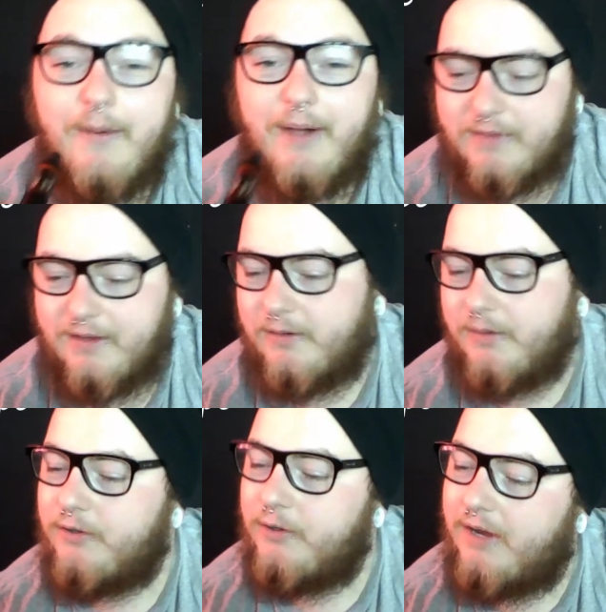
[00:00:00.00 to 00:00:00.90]
Anyway,
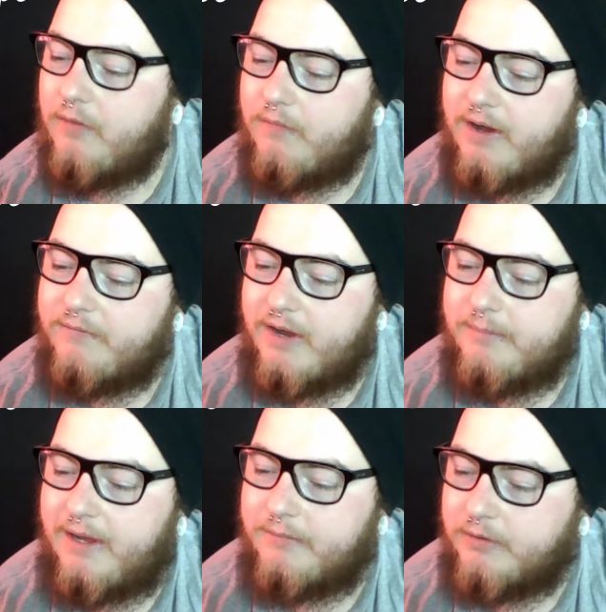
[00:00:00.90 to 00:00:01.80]
so we're going to do
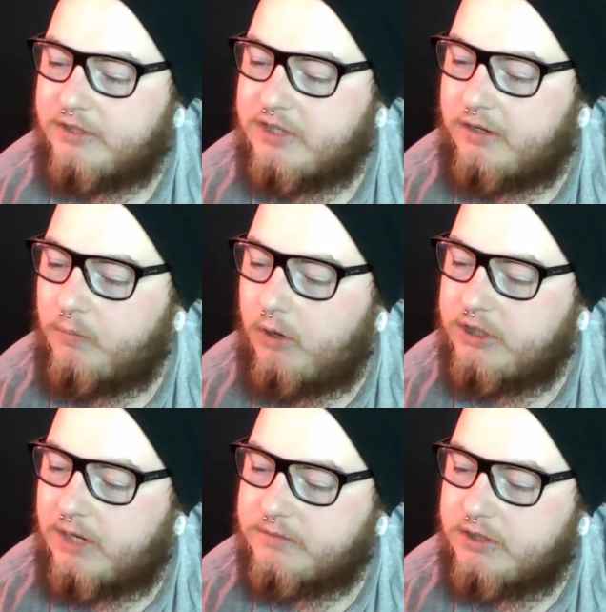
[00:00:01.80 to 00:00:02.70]
another vape now. So I'm going to turn
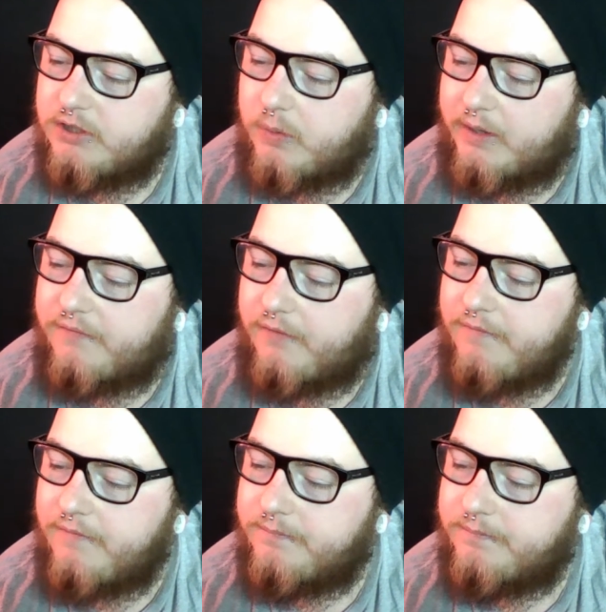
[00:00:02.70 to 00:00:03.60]
the wattage up to
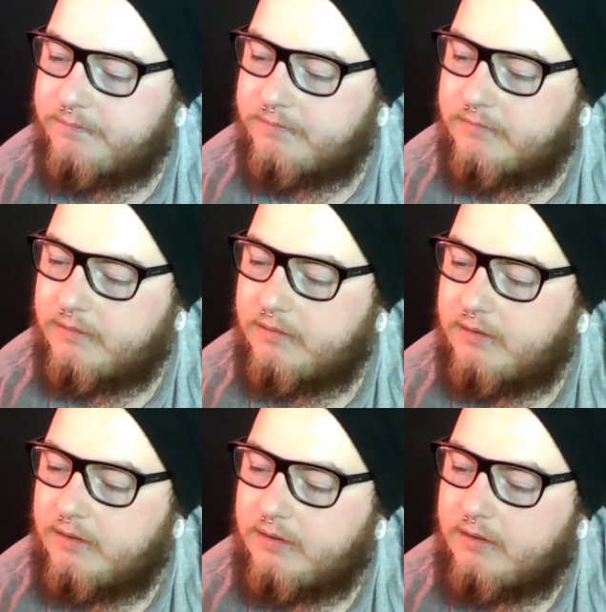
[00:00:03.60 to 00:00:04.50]
25.
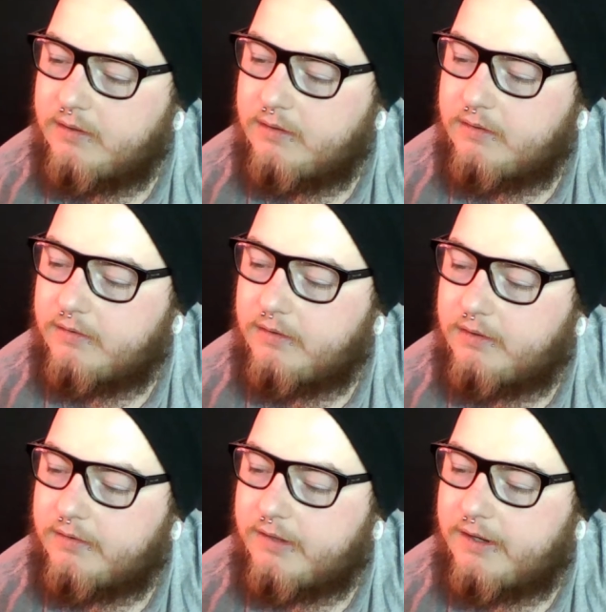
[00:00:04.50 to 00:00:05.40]

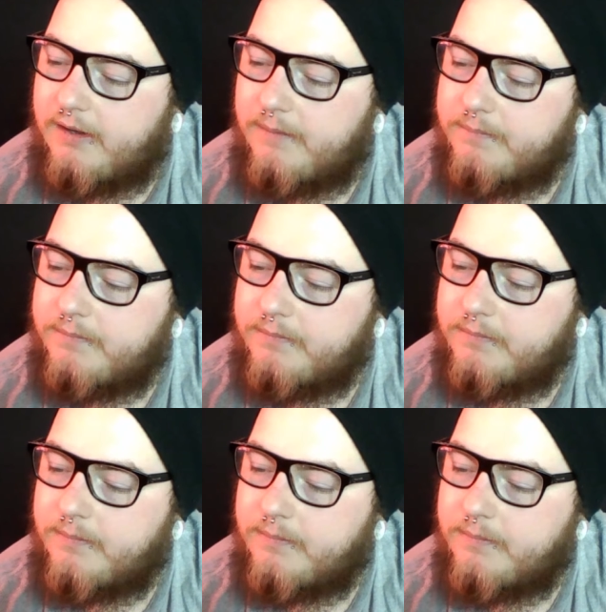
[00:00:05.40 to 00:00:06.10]
So you can see that.